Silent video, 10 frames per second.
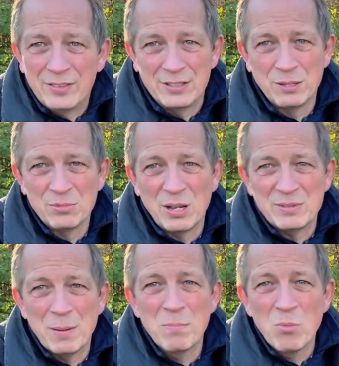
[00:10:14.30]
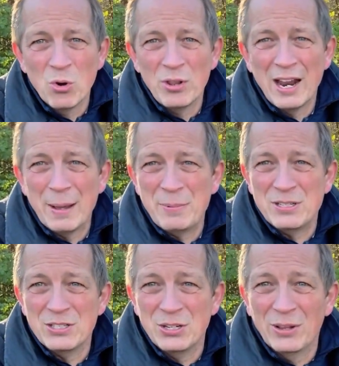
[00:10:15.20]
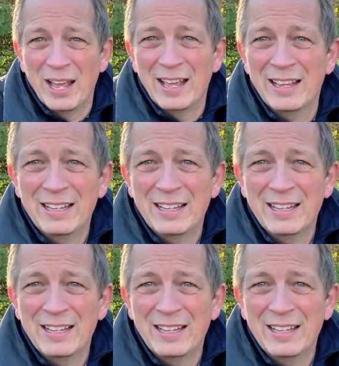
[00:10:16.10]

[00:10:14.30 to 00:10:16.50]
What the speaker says: Sometimes they're more than happy to do that.